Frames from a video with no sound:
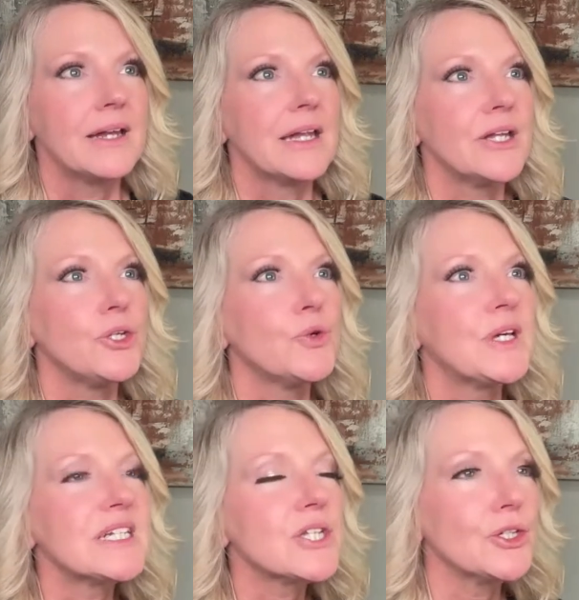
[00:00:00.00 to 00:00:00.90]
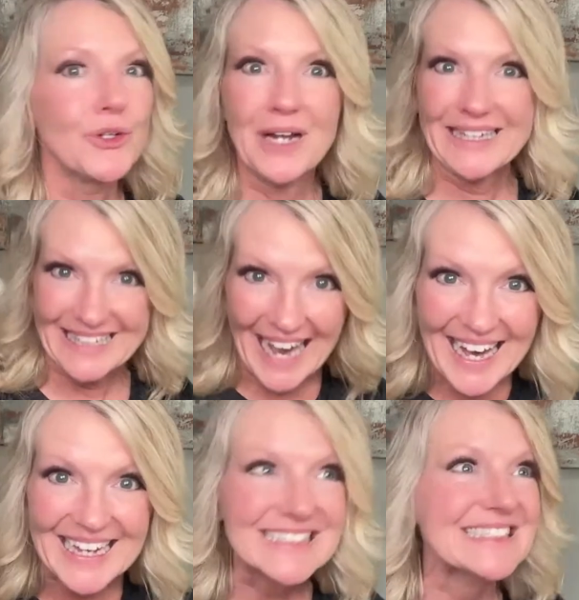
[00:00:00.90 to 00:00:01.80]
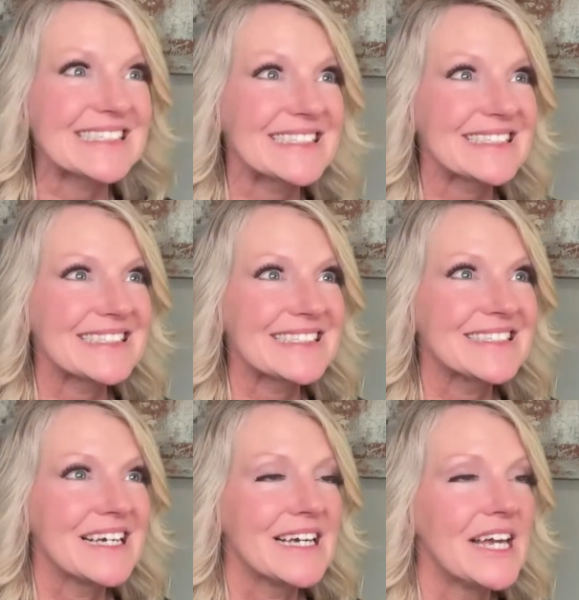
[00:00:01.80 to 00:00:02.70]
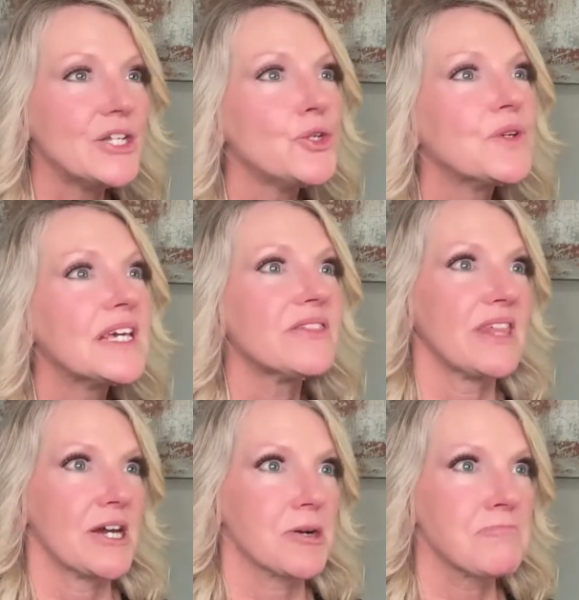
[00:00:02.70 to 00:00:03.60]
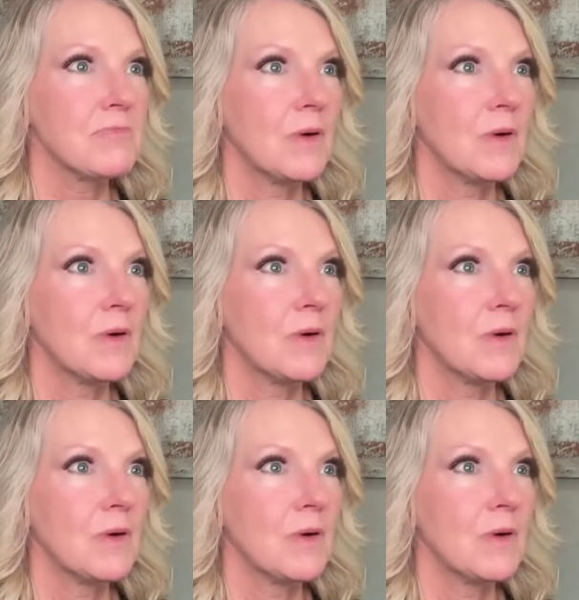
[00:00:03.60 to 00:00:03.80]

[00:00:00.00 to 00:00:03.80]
And you're like, yes. And you get there.